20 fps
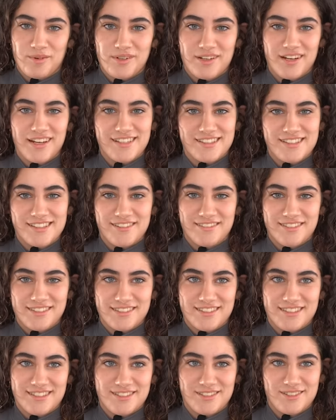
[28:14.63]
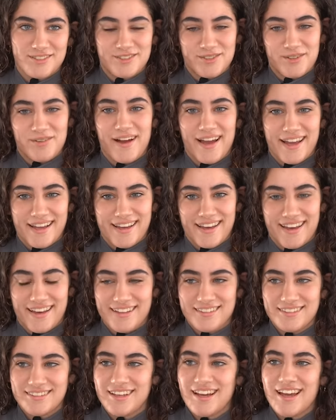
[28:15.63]
only 17, so I
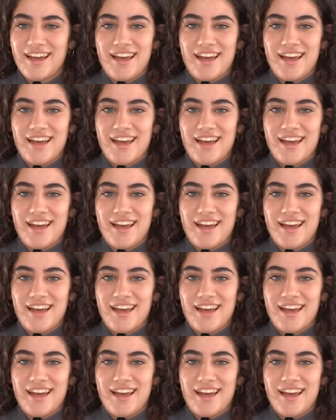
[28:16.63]
can't.